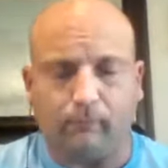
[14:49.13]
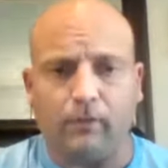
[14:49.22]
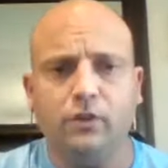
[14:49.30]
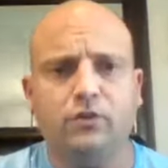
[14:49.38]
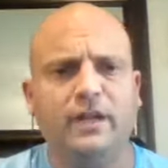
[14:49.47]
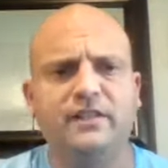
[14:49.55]

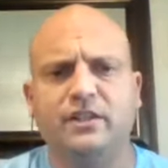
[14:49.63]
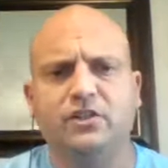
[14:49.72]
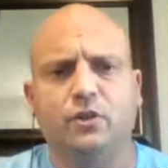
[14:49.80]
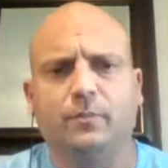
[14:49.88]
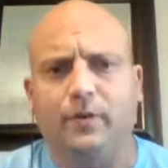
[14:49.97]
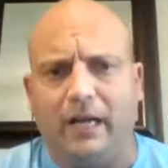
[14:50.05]

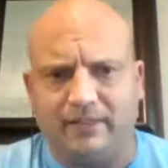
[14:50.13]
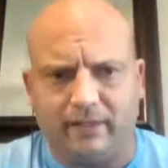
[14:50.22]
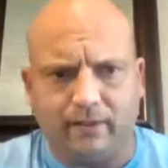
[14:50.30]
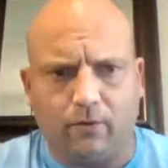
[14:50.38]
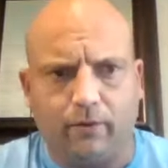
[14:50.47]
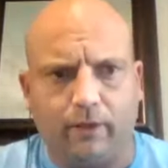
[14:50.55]
transitional process
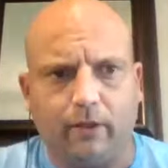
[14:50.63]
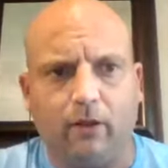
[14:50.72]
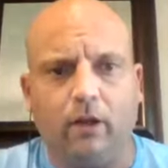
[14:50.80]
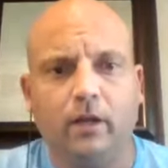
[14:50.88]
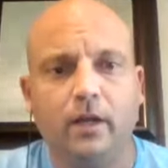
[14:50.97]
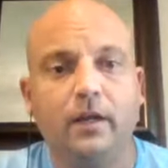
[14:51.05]
going
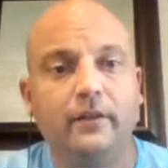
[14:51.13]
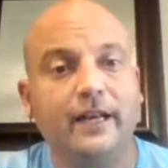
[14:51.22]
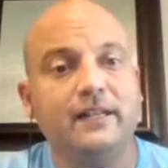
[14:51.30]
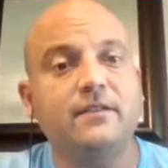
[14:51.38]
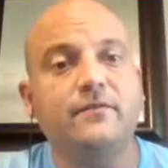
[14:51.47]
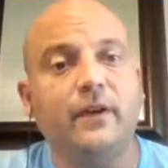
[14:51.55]
along.
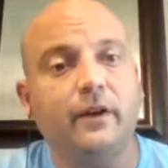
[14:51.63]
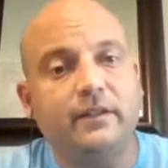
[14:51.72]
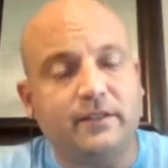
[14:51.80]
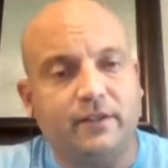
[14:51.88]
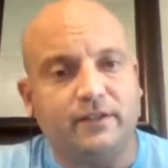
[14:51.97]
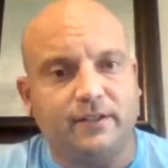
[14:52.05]
That's a very
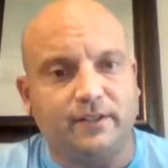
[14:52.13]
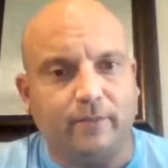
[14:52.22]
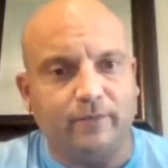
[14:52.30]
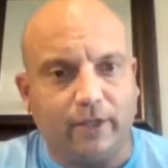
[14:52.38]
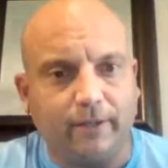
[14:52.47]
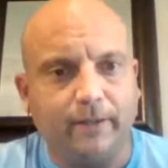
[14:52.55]
touchy
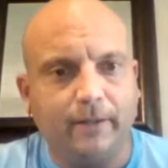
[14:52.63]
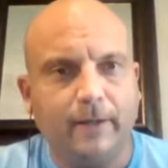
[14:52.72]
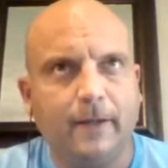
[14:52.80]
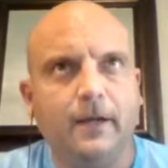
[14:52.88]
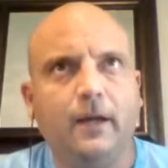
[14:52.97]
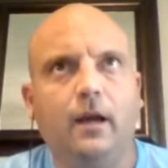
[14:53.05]
subject.
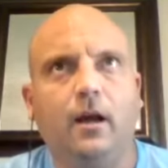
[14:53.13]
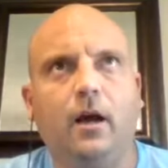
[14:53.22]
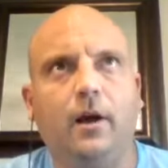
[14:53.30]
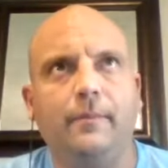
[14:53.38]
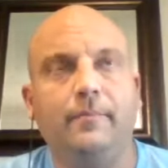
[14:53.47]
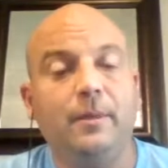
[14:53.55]

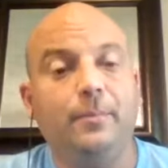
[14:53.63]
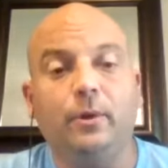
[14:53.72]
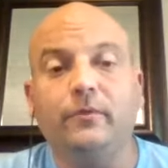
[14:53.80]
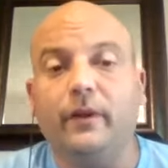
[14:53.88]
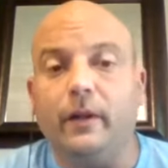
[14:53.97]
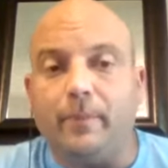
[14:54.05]
People are
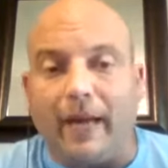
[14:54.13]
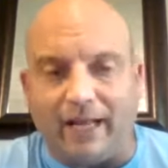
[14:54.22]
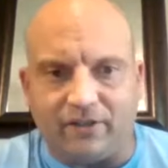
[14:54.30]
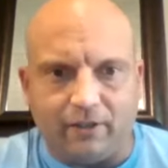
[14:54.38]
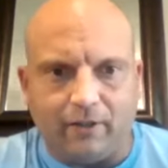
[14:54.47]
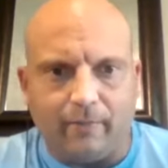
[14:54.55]
very
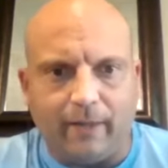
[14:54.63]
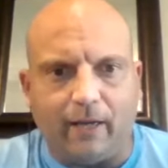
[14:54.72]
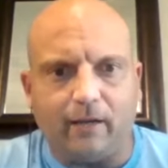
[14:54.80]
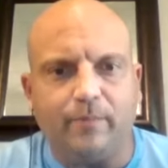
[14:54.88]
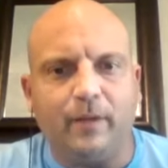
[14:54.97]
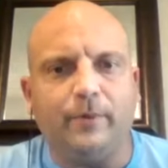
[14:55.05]
passionate about
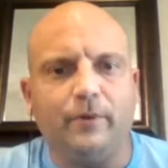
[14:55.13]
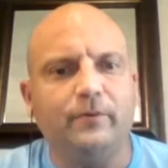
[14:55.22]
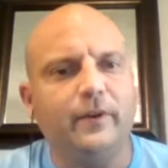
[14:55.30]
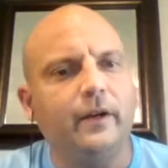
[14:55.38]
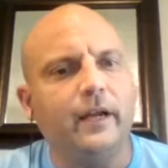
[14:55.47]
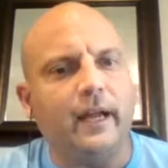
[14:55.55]
it. People are
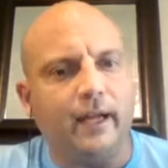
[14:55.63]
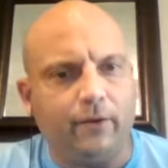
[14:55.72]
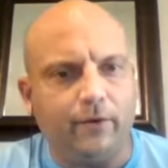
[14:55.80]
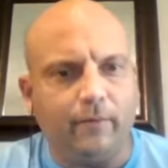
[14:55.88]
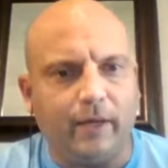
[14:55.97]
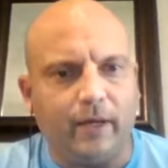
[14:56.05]
very
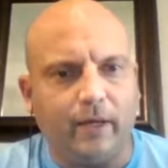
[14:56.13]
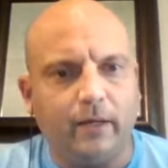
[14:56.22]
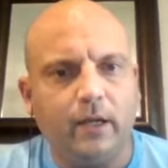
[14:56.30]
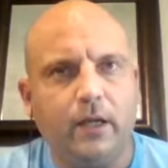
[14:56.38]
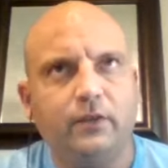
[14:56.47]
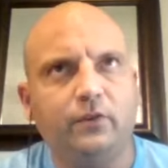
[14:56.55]
angry about it.
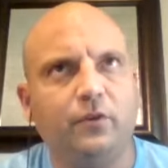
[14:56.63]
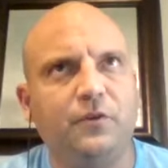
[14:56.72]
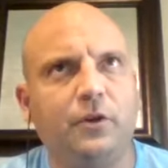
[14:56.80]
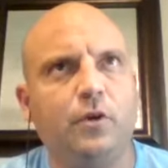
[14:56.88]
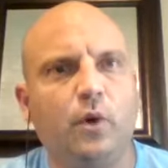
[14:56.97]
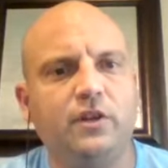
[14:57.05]
So if you're
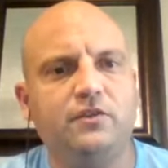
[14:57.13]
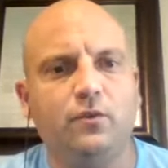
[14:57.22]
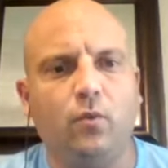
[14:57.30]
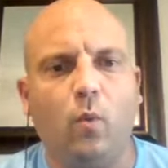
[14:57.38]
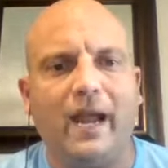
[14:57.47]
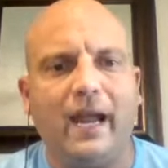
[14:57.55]
going to
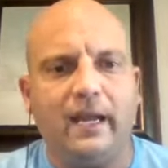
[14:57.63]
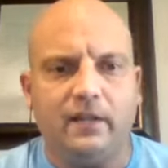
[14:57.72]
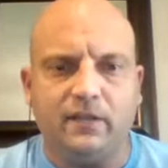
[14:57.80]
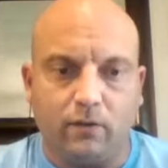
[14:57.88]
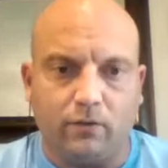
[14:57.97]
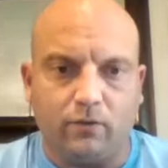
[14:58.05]
wade
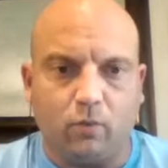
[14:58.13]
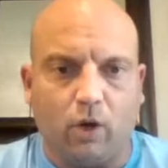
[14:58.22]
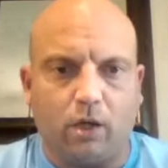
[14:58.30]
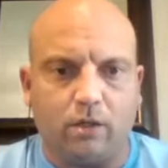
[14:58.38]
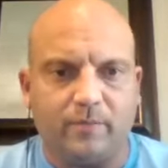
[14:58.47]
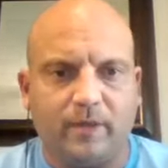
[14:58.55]
into those
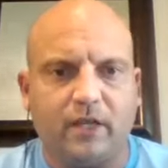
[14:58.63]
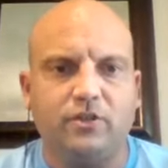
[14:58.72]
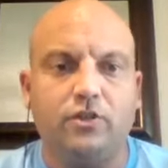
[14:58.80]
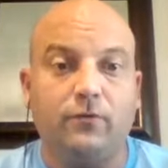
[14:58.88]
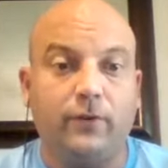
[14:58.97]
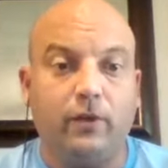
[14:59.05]
waters because
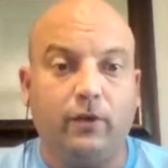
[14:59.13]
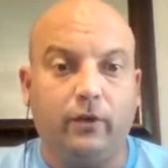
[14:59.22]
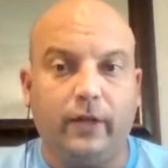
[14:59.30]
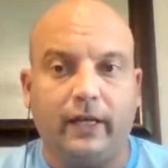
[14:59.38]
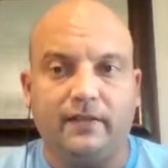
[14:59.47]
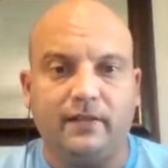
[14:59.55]
you feel
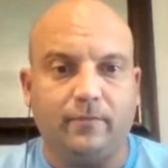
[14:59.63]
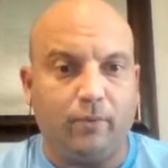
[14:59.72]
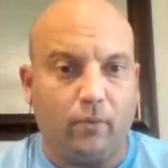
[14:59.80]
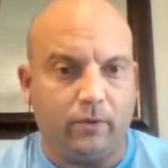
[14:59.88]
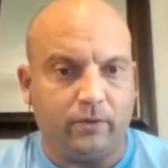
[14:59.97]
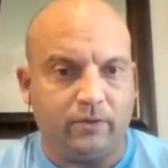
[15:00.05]
that it's
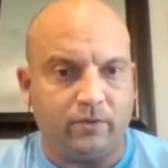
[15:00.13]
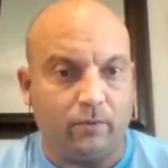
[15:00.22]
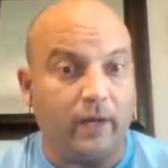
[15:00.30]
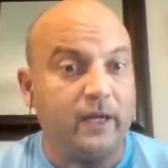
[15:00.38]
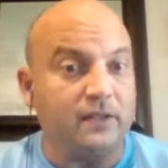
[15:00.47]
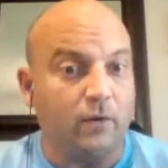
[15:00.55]
important to
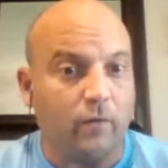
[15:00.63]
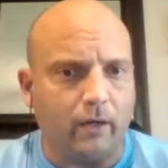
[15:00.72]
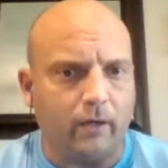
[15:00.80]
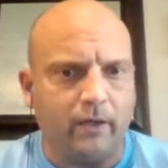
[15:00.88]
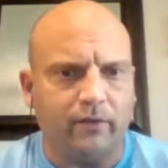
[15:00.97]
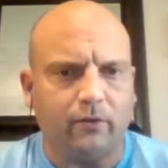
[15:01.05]
raise
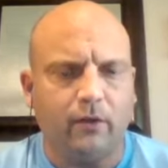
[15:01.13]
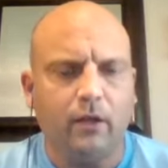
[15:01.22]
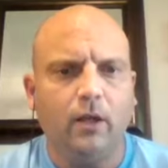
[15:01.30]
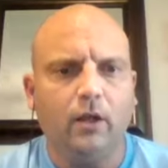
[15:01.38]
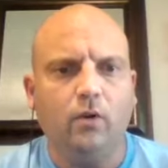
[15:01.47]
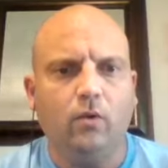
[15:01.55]
awareness,
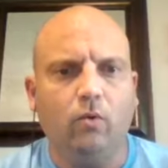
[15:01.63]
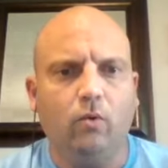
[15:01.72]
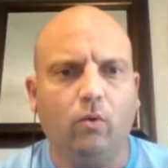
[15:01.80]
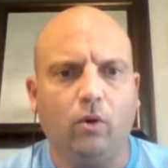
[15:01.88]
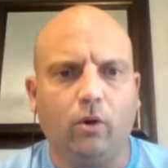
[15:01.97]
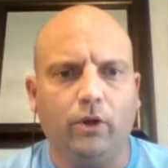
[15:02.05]

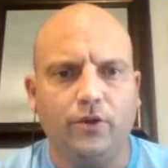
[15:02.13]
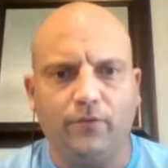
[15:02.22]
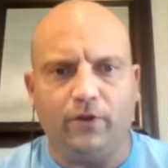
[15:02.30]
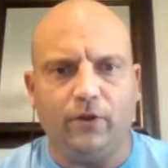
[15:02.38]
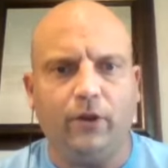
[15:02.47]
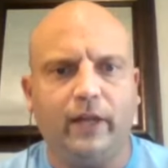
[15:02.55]
or you
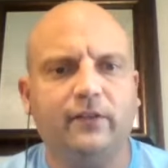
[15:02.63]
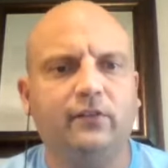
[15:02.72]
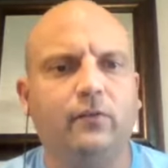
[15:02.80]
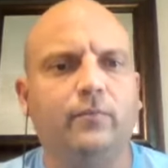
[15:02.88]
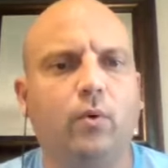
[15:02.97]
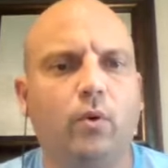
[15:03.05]
feel like it's
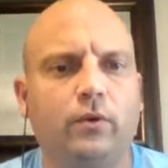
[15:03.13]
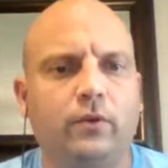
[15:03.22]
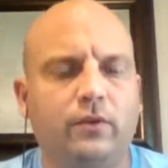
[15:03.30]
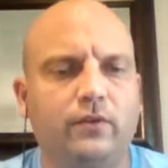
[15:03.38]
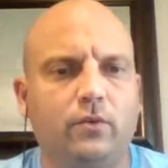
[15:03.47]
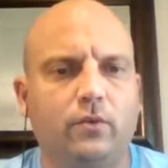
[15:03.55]

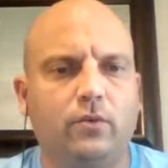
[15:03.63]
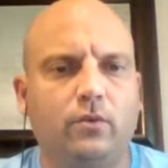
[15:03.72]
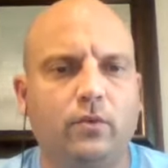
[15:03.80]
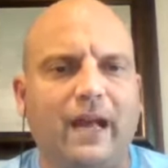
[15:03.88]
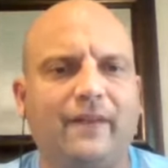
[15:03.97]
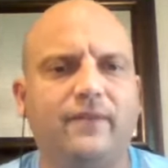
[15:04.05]
important to
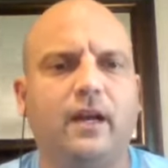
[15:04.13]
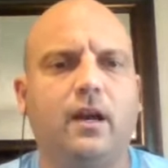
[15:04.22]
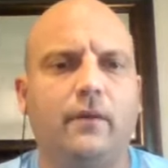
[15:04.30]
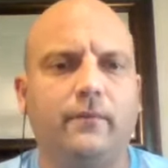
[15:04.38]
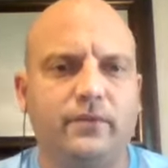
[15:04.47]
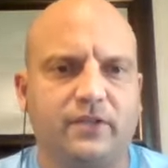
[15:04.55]
have that
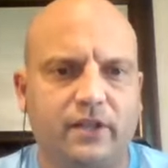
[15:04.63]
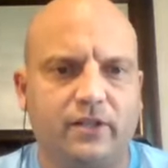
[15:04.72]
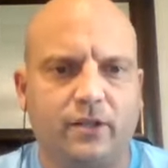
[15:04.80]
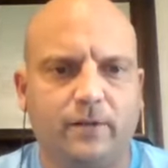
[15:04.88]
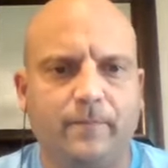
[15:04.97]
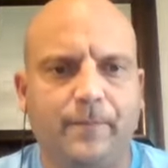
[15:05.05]

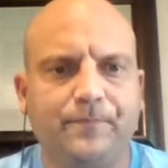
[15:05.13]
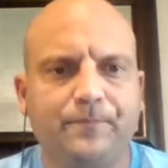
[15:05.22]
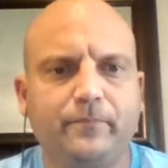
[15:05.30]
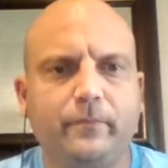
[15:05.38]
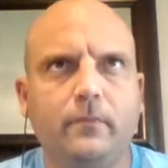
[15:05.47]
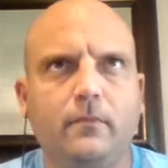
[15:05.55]
conversation,
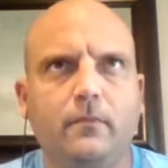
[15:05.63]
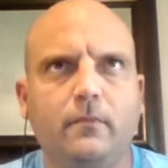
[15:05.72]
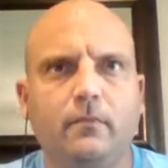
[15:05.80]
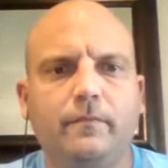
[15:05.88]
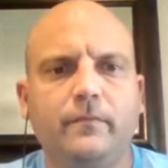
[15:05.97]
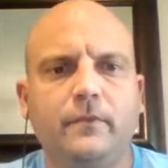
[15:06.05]

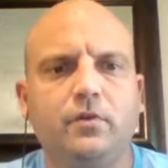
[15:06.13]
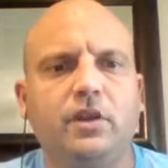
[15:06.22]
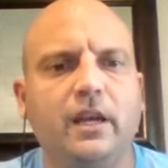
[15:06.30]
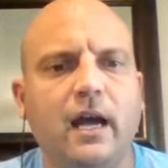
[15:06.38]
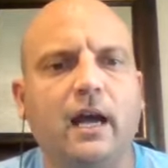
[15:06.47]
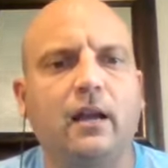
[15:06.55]
you
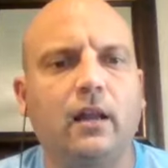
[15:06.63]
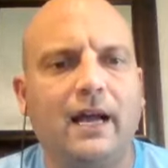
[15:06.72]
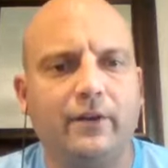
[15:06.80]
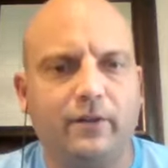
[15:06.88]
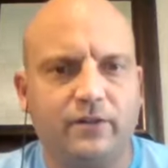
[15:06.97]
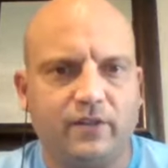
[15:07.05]
cannot allow
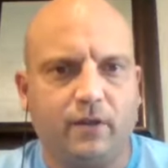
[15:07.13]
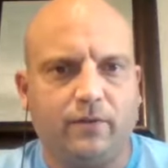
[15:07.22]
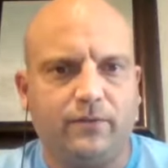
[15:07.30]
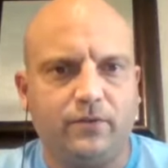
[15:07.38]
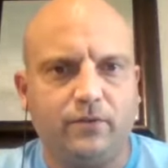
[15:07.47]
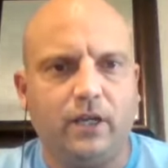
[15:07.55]
yourself
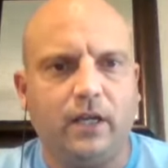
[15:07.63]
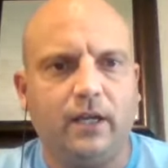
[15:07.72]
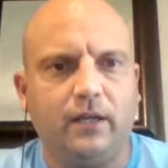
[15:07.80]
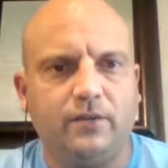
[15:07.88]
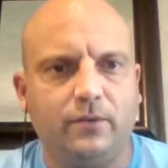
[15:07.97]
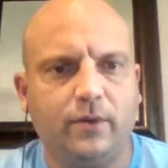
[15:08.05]
to get
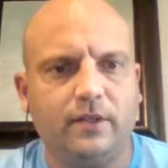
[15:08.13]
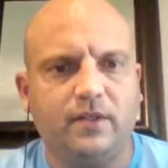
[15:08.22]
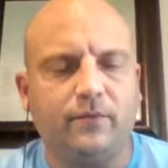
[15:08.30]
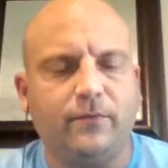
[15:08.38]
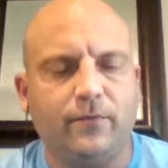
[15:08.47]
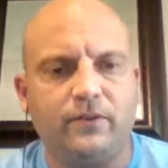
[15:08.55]
into a
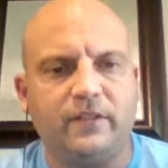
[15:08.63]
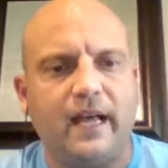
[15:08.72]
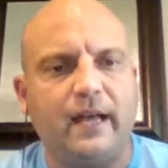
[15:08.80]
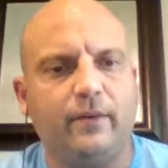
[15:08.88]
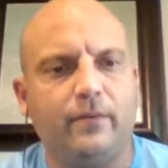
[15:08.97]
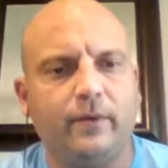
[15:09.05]
tit for
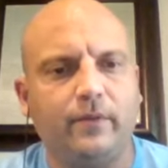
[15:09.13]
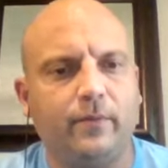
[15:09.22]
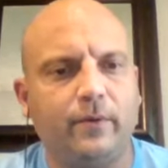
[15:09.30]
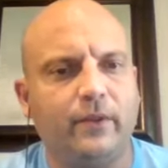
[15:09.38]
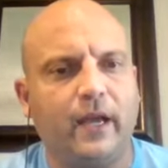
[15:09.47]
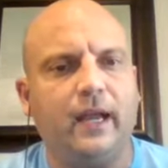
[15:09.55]
tat with
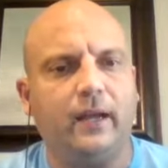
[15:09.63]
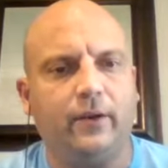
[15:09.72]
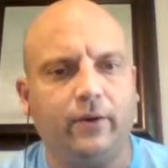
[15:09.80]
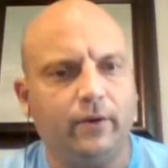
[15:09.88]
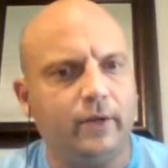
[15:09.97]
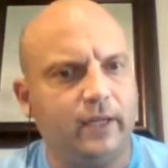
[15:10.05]

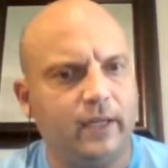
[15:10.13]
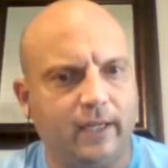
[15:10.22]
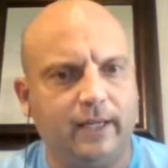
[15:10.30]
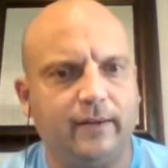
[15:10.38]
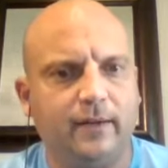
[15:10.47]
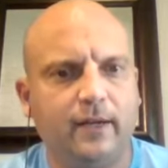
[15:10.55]
anger and
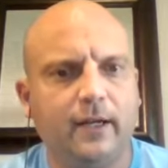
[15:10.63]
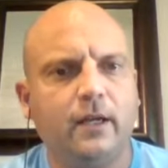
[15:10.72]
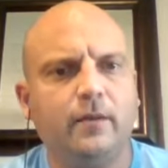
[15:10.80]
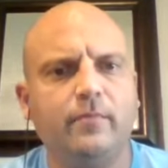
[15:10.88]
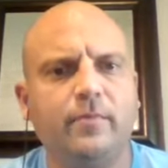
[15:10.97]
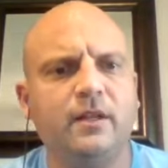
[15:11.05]
heat.
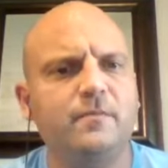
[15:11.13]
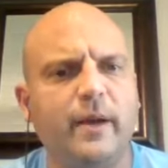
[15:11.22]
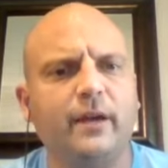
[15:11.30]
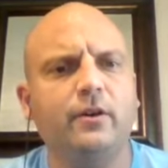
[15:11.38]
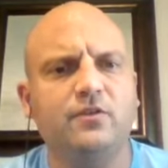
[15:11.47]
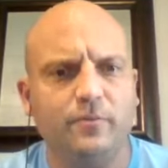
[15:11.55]
It's
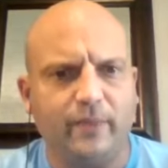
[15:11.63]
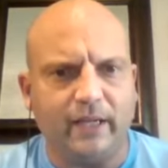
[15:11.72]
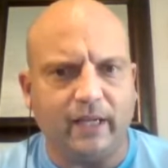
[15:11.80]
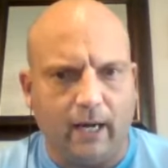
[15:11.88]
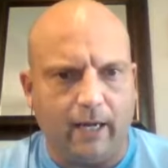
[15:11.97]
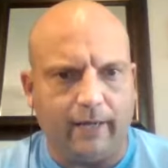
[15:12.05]
better to be
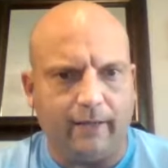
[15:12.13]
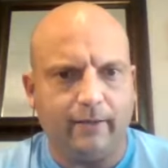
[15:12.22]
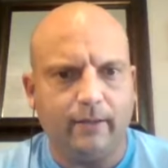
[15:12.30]
kind,